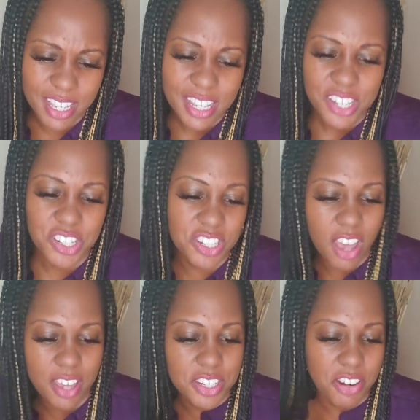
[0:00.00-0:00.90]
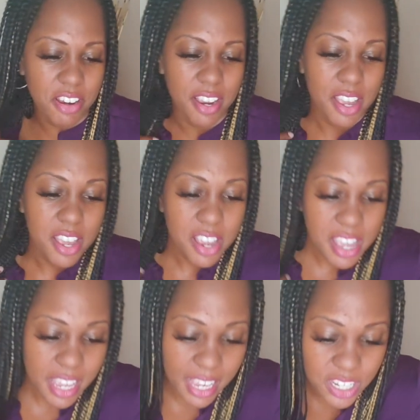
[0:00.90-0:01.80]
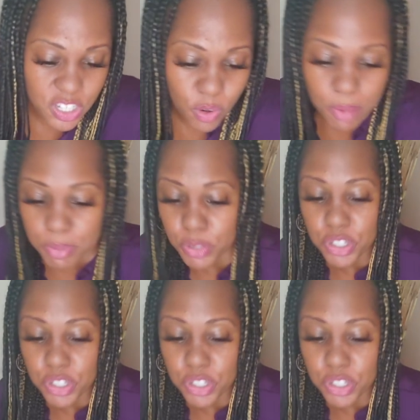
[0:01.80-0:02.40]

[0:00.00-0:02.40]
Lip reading: She tossed her head so her blue